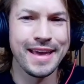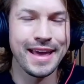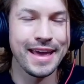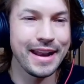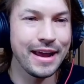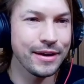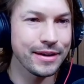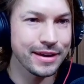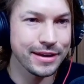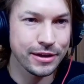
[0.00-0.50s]

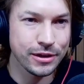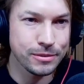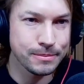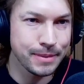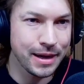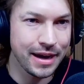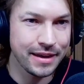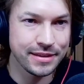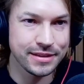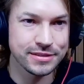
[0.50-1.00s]
and now I got to go
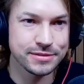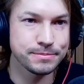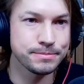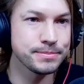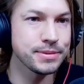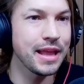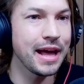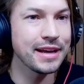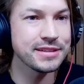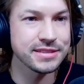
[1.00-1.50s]
buy these
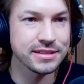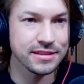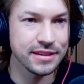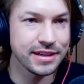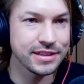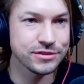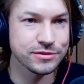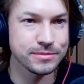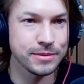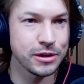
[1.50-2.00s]
plastic
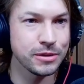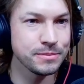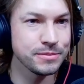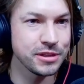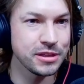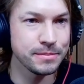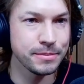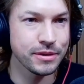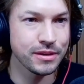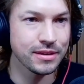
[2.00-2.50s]
lights from Home
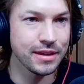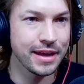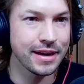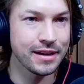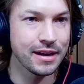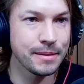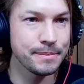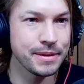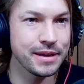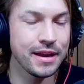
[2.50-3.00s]
Depot to light
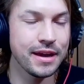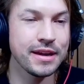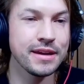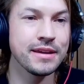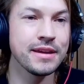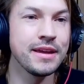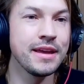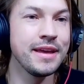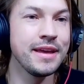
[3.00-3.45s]
it up at night.